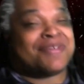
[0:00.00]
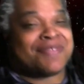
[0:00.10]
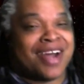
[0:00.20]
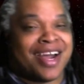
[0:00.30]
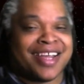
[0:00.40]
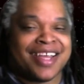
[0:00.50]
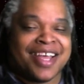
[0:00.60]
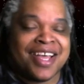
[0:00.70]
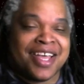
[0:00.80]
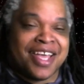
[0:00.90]
All right.
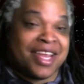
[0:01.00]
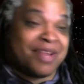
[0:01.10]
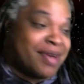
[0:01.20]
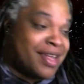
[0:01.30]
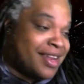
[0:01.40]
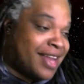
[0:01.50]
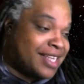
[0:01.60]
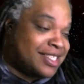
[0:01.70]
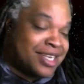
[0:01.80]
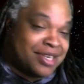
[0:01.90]
Anyway, like,
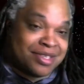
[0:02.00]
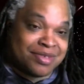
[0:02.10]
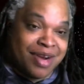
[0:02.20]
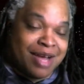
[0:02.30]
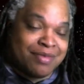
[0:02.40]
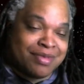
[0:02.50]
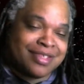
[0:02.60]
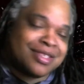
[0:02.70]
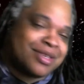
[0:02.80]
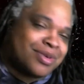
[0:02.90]
share, subscribe. This
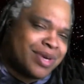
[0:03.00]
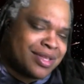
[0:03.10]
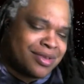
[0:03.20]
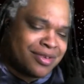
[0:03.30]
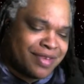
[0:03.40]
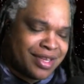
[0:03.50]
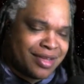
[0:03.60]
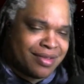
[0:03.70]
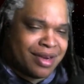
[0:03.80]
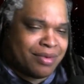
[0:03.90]
is a quick little video
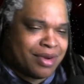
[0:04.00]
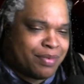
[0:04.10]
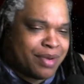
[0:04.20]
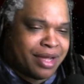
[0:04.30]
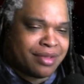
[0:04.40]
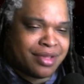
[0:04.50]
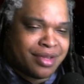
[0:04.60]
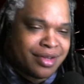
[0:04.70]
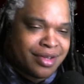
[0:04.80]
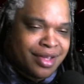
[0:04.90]
that I want to put out there.
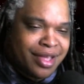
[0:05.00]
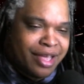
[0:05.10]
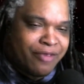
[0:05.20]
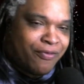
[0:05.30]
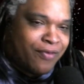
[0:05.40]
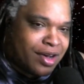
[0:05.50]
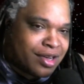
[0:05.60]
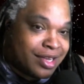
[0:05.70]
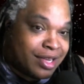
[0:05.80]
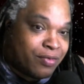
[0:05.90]
And fuck
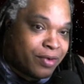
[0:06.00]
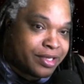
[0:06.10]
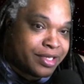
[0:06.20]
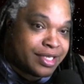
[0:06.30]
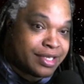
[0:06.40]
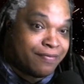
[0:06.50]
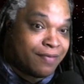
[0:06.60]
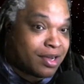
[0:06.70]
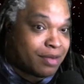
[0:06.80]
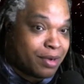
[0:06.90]
Nick Fuentes and
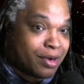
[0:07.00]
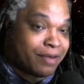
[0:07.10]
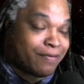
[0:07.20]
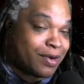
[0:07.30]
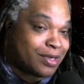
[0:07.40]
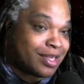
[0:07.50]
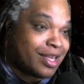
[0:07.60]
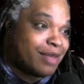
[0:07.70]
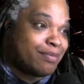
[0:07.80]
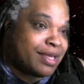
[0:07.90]
fuck America First,
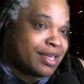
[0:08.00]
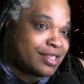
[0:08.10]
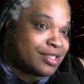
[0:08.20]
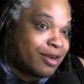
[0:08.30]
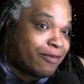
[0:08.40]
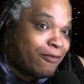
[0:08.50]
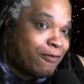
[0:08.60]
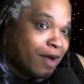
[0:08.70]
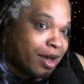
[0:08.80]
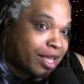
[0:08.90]
because they're
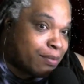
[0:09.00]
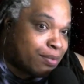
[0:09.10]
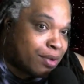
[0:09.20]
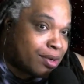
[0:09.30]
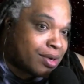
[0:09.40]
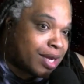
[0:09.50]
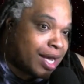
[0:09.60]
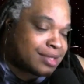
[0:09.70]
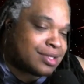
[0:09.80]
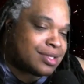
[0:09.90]
fucking
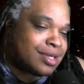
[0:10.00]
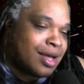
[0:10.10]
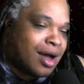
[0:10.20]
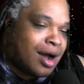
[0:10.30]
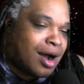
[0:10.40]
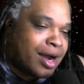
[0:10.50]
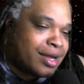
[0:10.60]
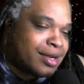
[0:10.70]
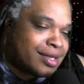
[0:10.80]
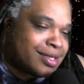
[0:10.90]
proto-Nazis. All right,
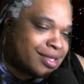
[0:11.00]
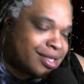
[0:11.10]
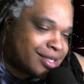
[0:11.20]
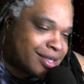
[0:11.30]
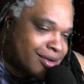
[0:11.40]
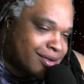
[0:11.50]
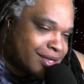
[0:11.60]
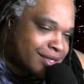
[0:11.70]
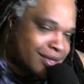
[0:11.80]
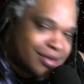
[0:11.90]
let's let's go. Let's go.